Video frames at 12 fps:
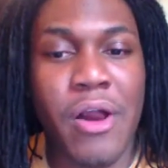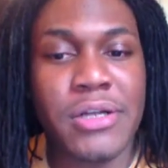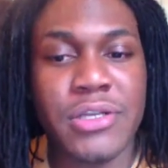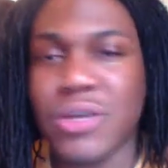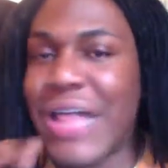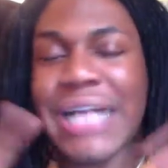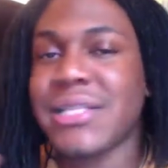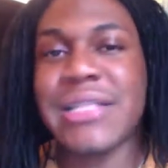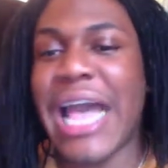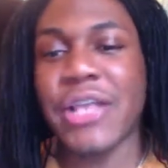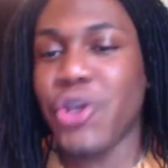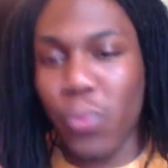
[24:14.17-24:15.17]
So
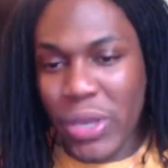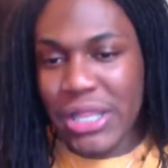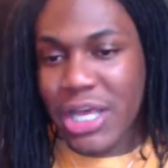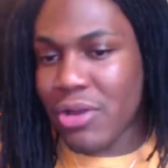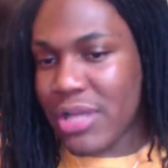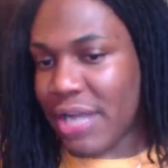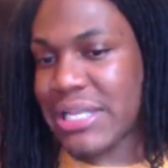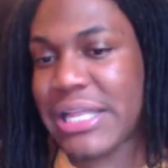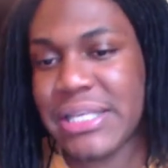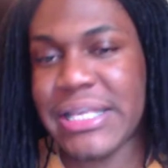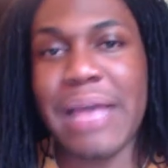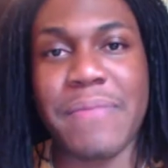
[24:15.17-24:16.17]
we literally are saying
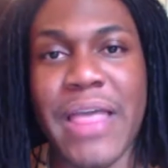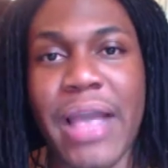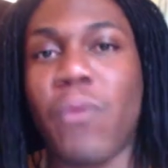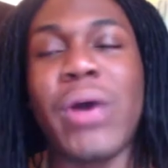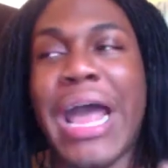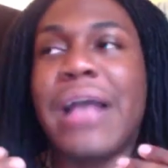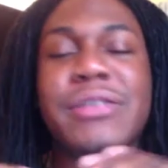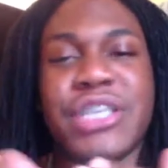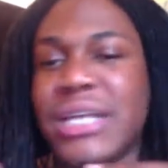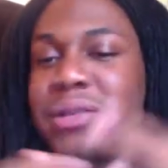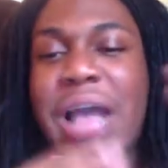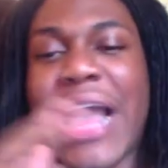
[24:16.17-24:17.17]
the same thing.
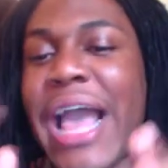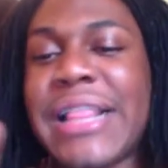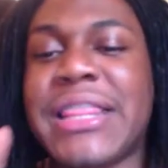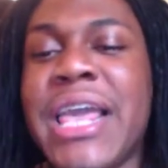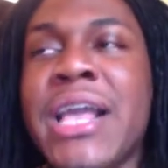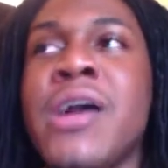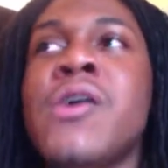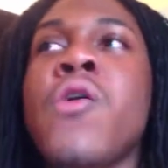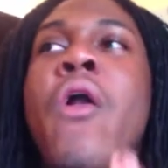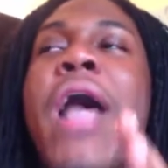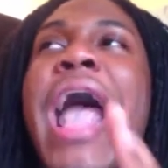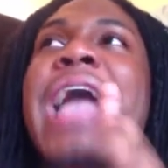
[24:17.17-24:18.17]
I
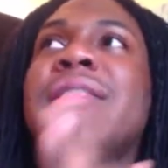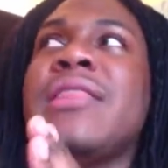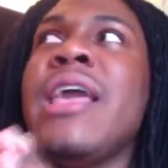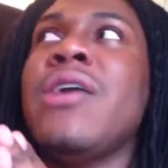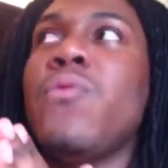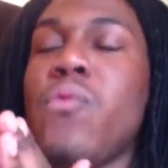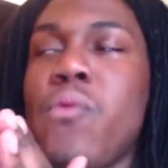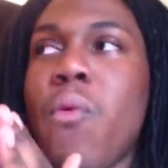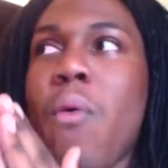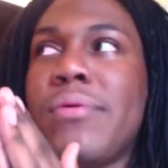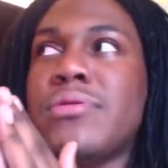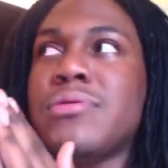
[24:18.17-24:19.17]
think
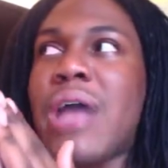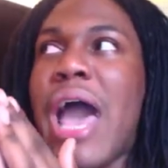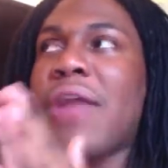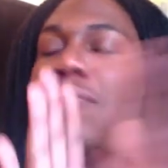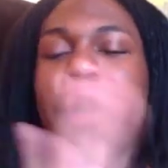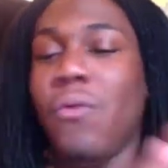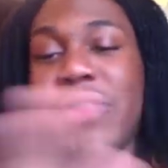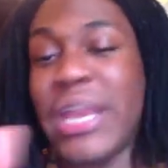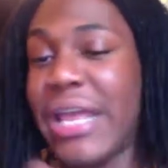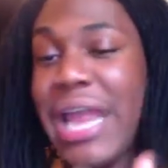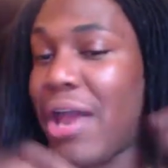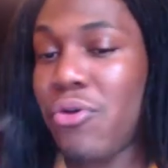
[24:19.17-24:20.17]
I don't know. Then
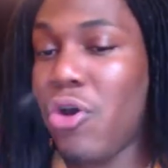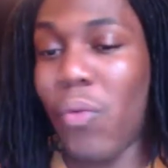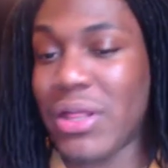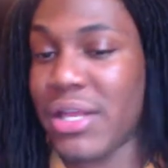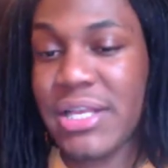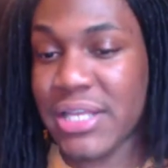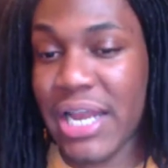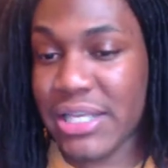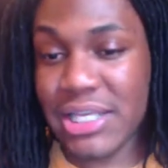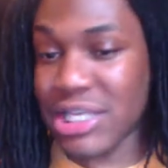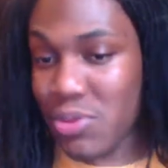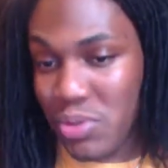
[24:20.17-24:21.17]
again, I don't know what the disconnect
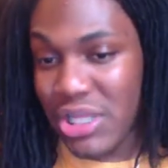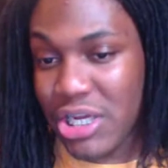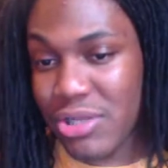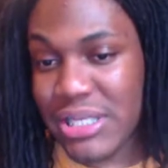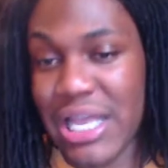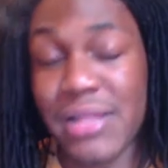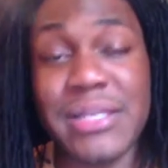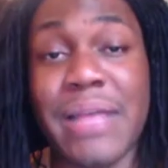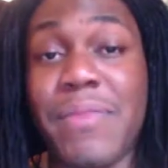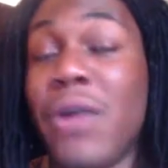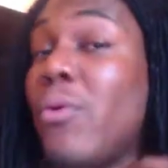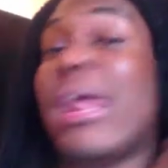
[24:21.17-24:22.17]
is because we're literally saying the same
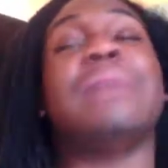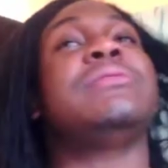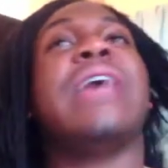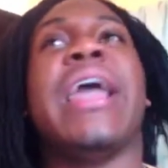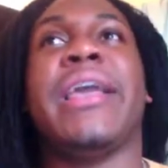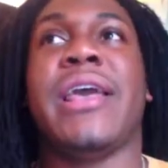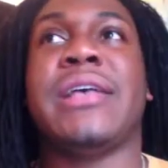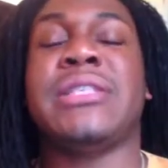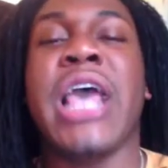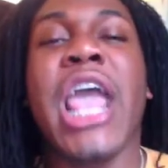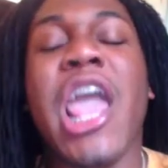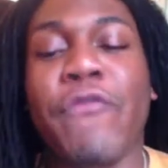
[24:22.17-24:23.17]
thing. What I'm saying is,
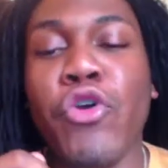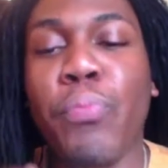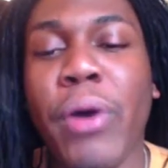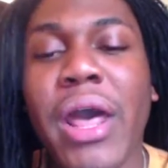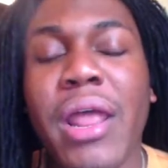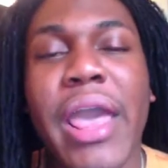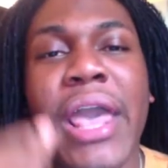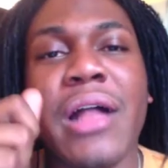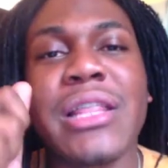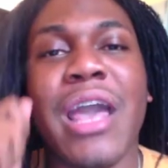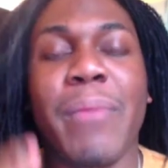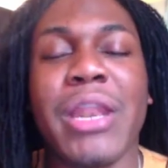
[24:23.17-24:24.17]
if you put
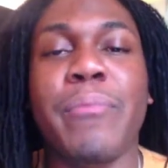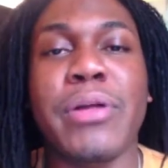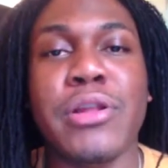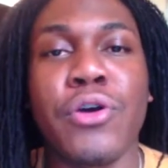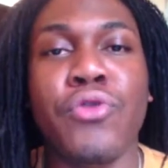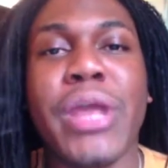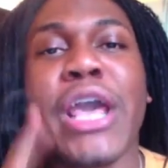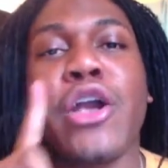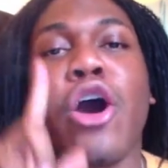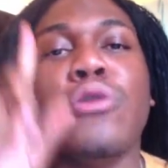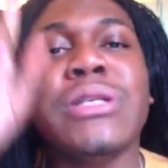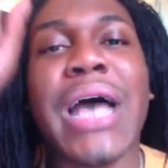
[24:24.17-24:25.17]
helium in a balloon, it
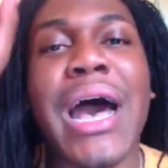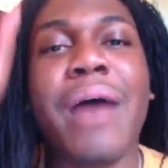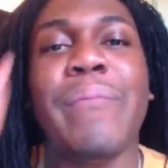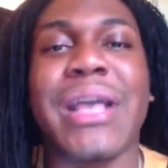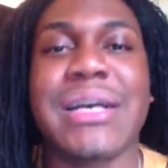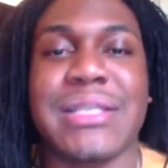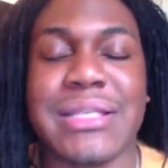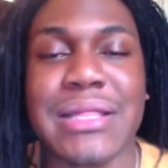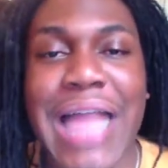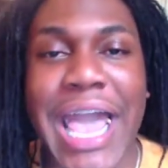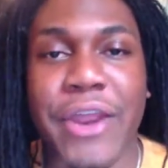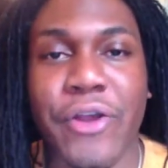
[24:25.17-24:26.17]
goes up because it's
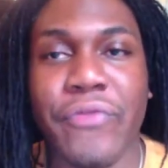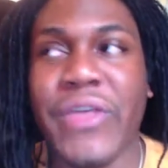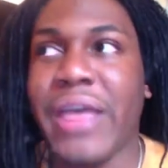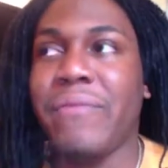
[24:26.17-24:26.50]
lighter than